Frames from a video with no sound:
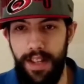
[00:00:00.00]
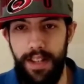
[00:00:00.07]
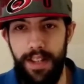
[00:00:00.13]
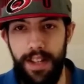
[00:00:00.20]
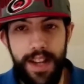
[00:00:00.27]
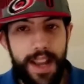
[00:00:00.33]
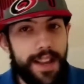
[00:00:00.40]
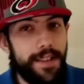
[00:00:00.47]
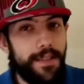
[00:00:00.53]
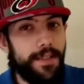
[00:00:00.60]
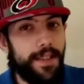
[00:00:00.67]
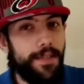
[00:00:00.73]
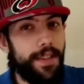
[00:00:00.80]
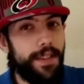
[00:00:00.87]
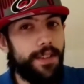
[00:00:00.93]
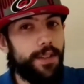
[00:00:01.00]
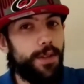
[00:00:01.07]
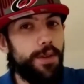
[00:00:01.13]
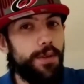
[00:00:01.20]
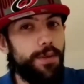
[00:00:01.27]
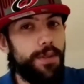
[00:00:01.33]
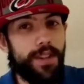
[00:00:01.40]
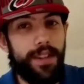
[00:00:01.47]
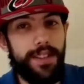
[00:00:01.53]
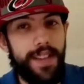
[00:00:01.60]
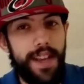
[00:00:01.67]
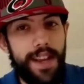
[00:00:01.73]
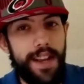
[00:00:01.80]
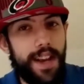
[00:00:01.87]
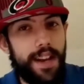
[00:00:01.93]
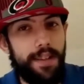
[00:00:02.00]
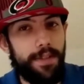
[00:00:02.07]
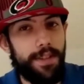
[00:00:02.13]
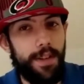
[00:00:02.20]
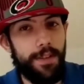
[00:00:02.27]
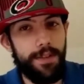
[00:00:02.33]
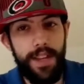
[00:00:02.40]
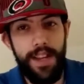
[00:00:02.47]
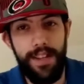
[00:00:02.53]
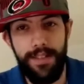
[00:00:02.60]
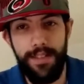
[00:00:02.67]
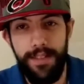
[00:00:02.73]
Again, if this is true, because, hey, I never saw those hands.